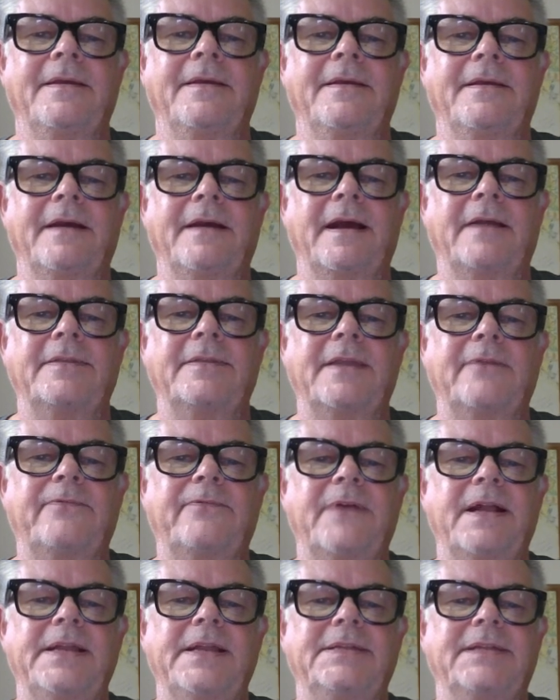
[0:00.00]
And they're
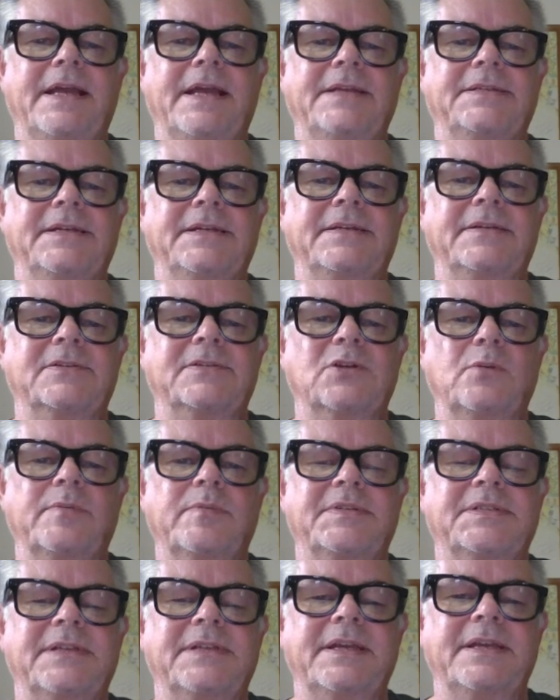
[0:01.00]
fairly dated because
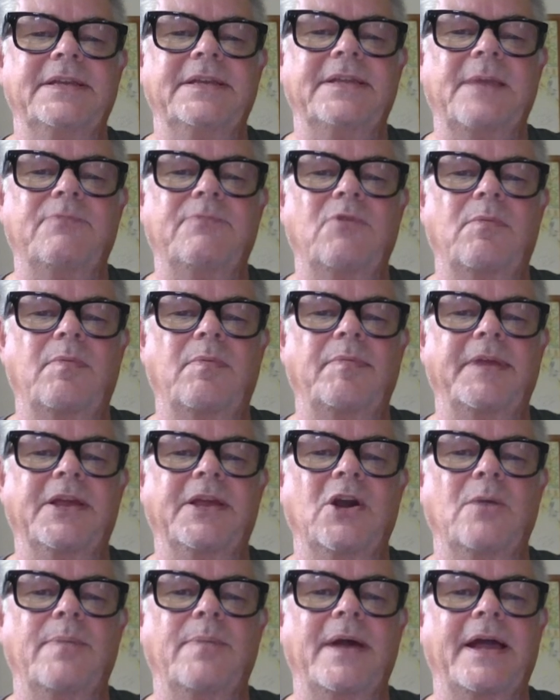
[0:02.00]
obviously they probably
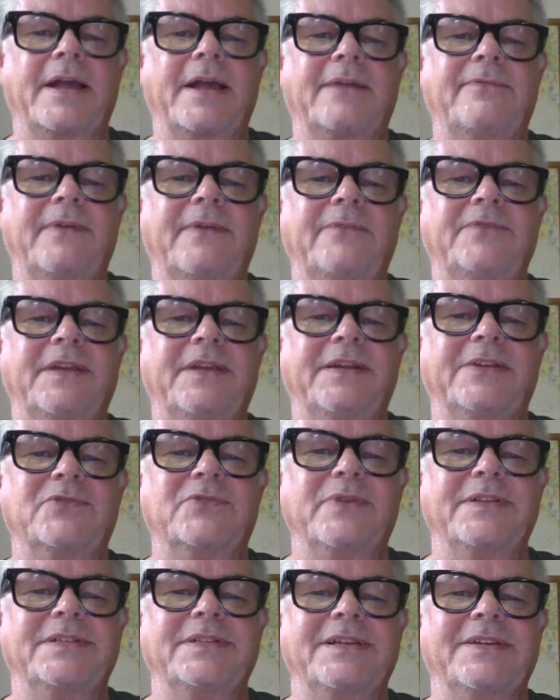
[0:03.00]
go back 15 or
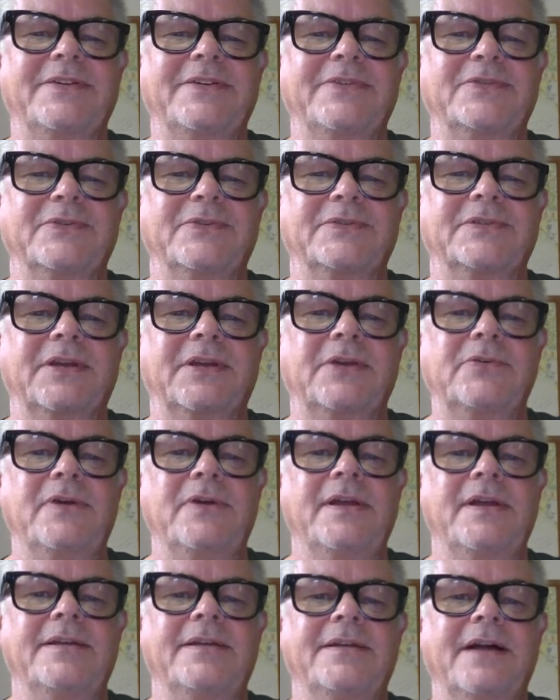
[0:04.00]
20 years or so.
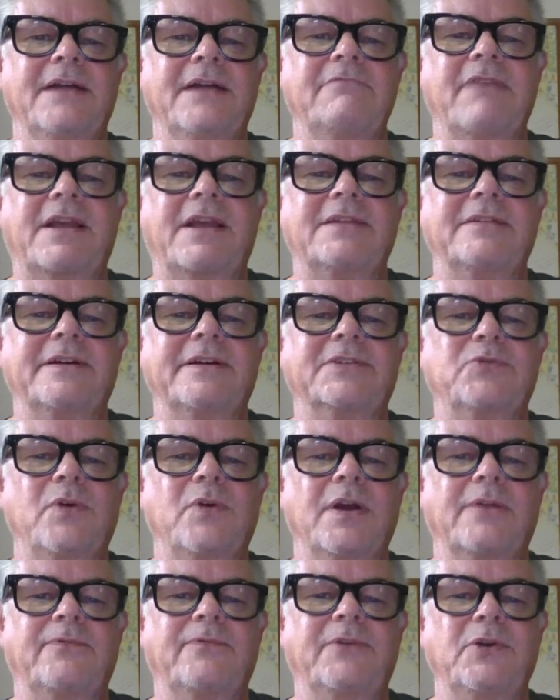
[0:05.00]
I recognise
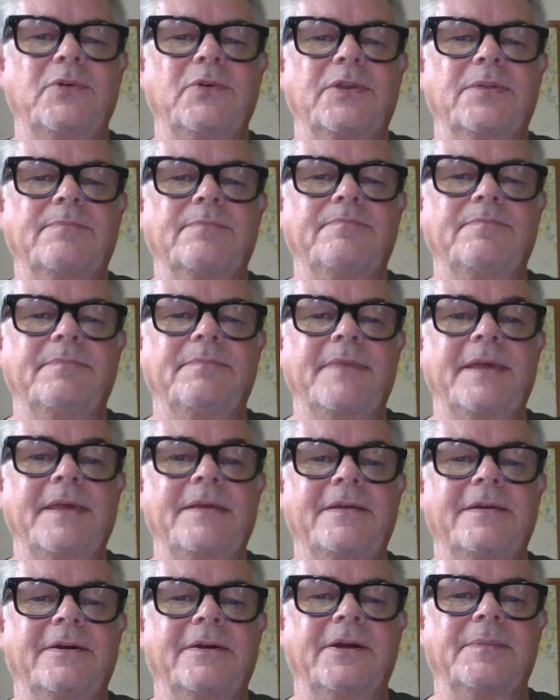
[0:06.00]
quite a few of them.
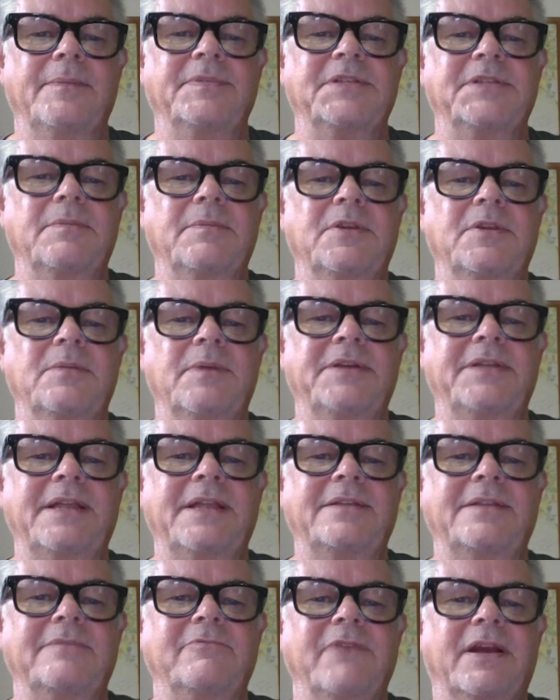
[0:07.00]
Some of them I
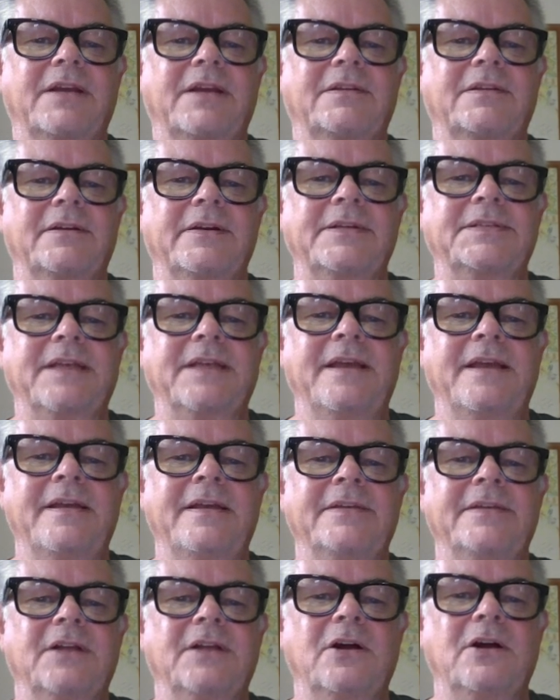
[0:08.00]
didn't recognise.
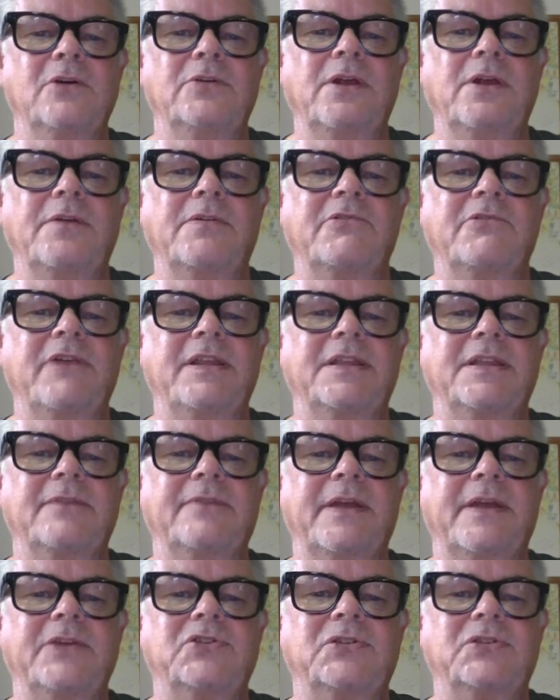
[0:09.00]
There's a whole load of great
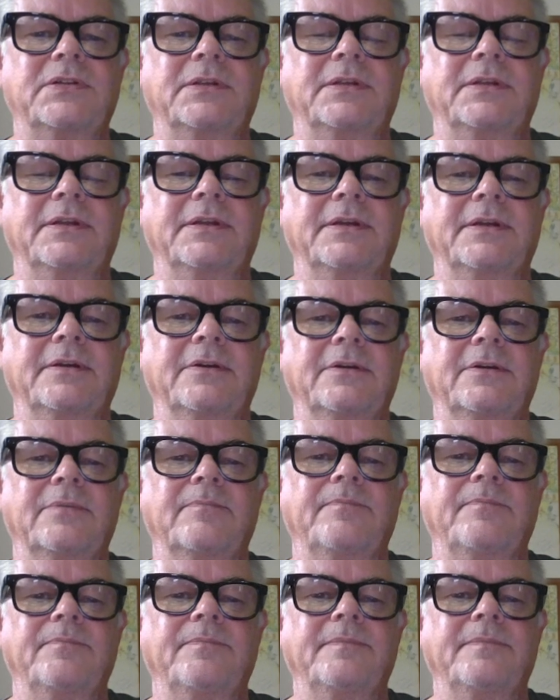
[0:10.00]
innovation
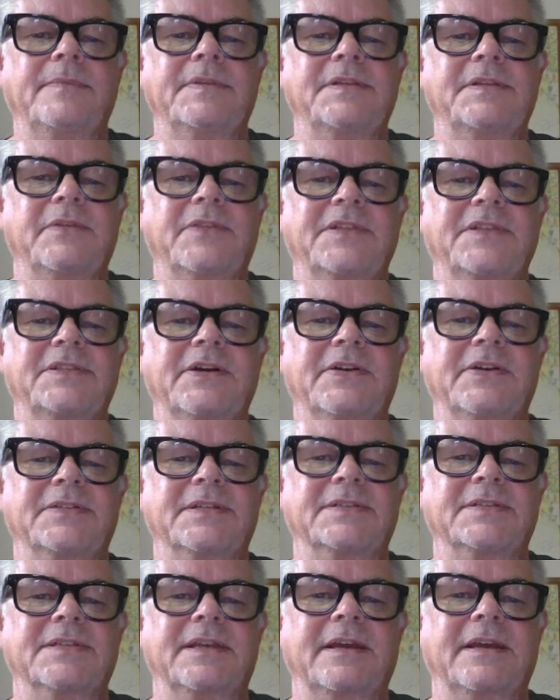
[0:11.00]

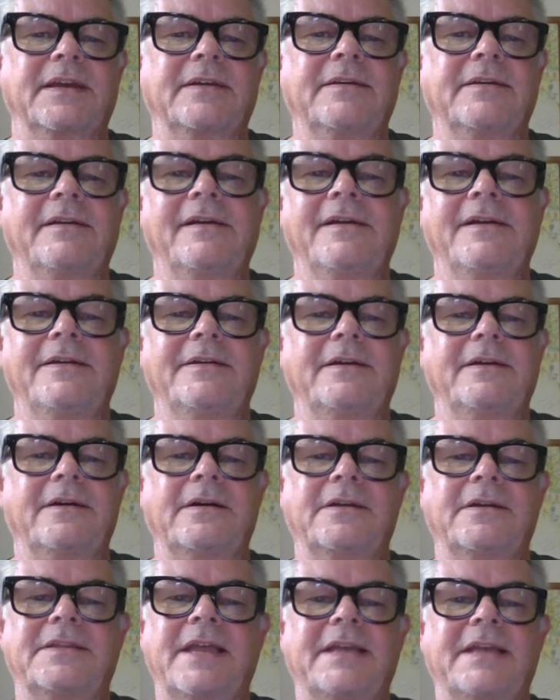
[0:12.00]
synthesizers there.
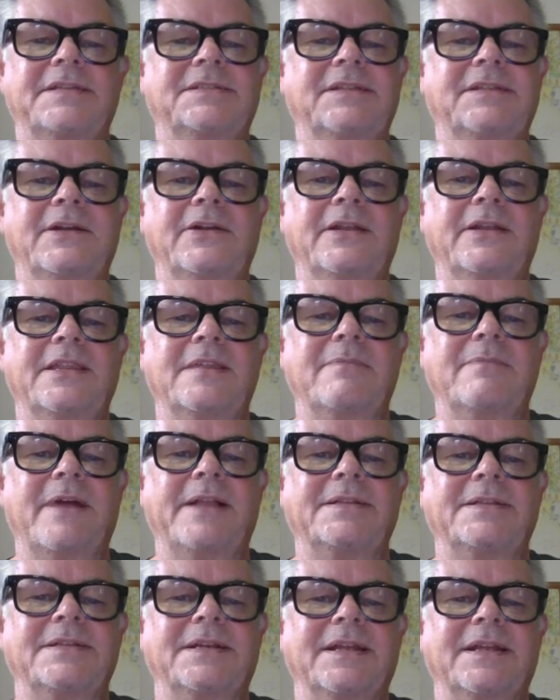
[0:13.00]
They're still in
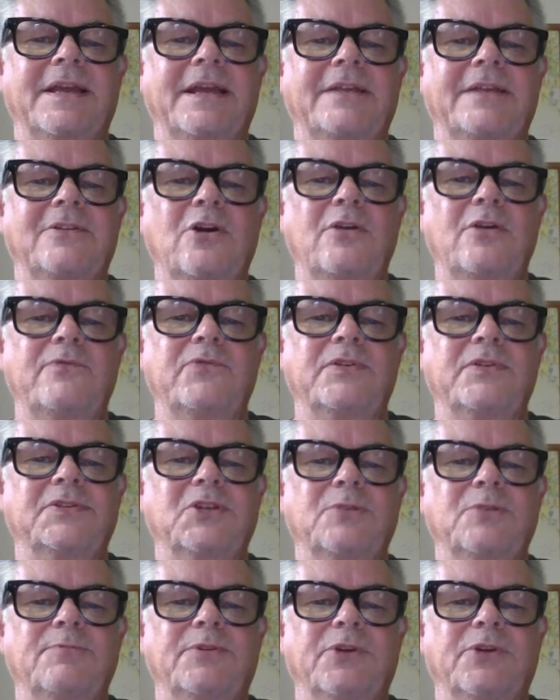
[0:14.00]
demand today, Nova and
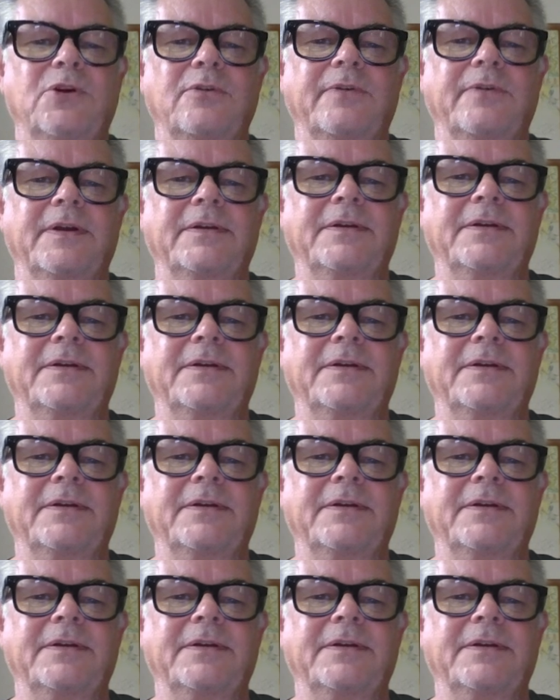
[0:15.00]
Supernova.